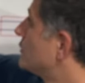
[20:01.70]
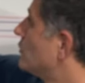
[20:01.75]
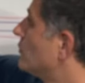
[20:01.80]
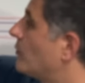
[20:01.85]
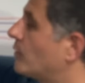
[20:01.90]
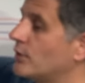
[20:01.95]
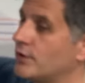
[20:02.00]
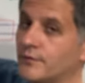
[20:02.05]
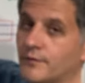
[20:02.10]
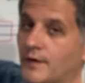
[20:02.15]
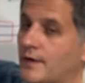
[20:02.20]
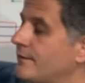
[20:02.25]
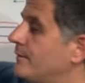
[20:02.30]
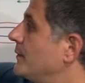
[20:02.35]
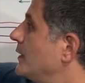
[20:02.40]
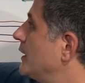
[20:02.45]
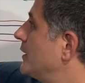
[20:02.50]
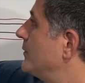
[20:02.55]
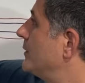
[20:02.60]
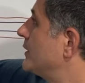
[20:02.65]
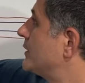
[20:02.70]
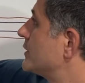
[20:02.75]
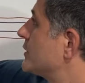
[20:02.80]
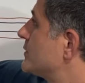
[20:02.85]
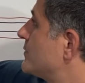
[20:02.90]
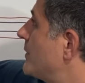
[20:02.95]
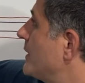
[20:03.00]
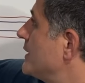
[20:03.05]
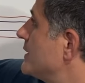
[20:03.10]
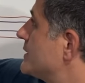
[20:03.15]
2.5 millimeter
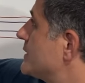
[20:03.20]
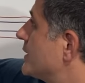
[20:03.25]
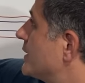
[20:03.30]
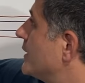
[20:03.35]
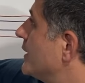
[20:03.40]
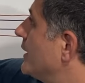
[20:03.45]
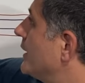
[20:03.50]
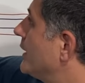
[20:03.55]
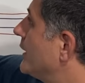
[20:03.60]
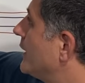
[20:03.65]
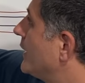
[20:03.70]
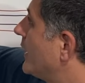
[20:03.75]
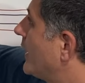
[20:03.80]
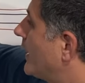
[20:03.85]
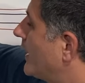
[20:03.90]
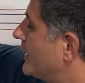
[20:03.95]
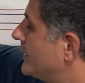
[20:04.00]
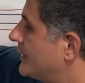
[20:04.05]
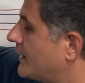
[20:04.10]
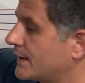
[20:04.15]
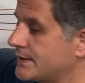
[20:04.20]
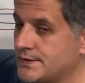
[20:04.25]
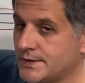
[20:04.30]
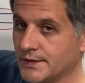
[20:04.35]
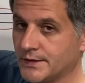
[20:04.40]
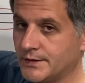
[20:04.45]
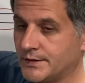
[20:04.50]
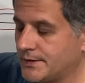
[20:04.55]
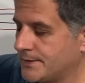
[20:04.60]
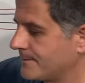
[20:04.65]
spacer, and that's
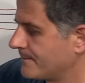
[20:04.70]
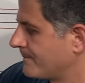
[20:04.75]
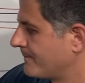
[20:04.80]
it.